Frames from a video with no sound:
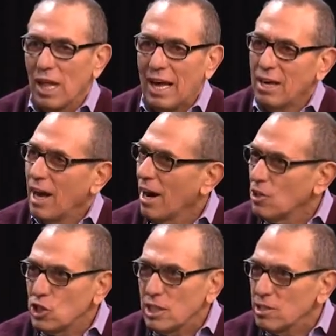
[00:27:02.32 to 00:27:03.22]
like
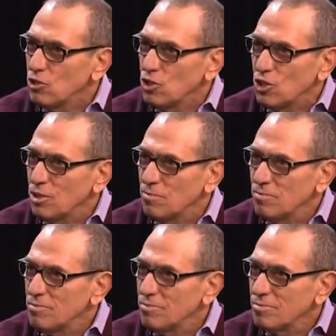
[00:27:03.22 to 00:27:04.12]
Heritage
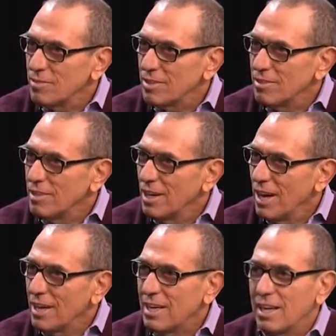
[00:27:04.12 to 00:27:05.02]
mm-hmm. and the
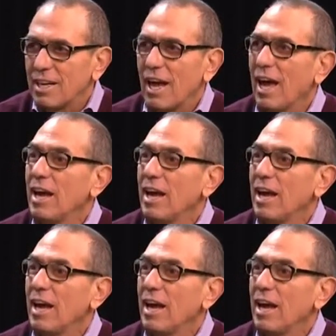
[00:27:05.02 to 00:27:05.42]
ACLU,